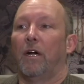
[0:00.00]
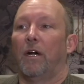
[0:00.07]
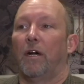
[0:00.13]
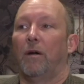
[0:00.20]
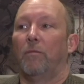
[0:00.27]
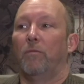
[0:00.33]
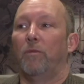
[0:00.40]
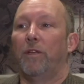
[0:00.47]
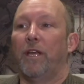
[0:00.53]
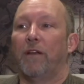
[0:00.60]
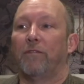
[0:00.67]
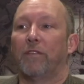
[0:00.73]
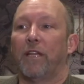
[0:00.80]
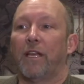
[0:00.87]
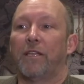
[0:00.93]
Um, we
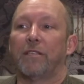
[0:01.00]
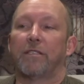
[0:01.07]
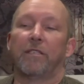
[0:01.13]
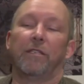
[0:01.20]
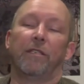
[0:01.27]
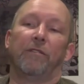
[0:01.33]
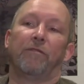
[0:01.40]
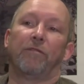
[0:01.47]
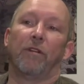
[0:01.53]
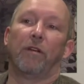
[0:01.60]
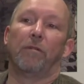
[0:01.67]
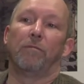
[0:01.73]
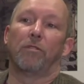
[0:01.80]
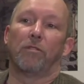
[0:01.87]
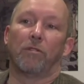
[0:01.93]
have a legacy
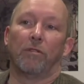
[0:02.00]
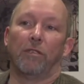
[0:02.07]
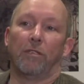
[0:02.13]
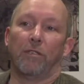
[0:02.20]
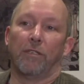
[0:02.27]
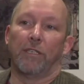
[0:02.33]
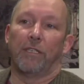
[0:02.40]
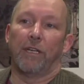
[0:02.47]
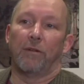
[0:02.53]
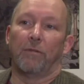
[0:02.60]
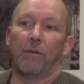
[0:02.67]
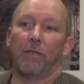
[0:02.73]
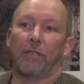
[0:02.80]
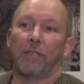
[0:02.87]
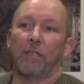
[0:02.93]
from the SUNY Learning
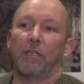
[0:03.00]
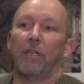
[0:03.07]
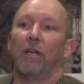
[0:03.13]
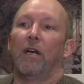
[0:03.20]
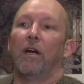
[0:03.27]
Network